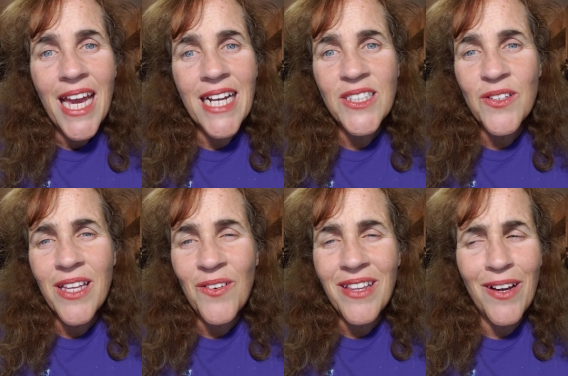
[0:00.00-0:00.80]
And so
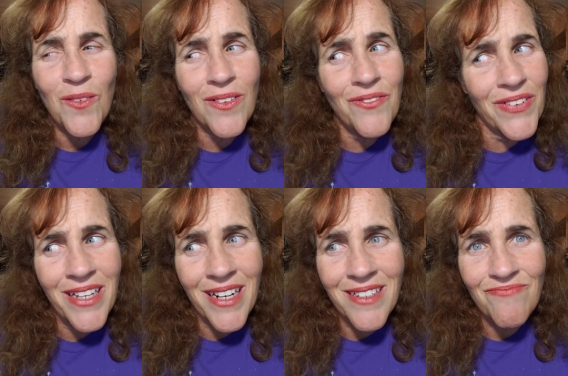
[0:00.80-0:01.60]
they were like, well,
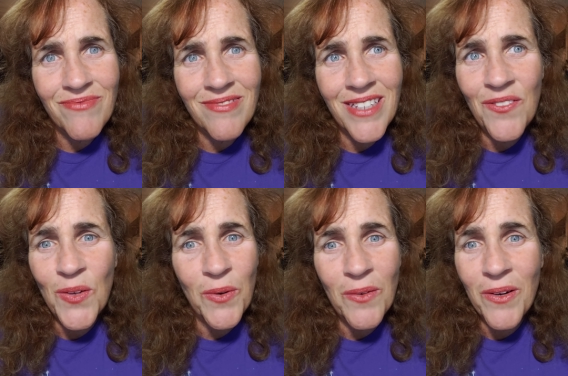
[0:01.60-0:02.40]
forget it. If you want to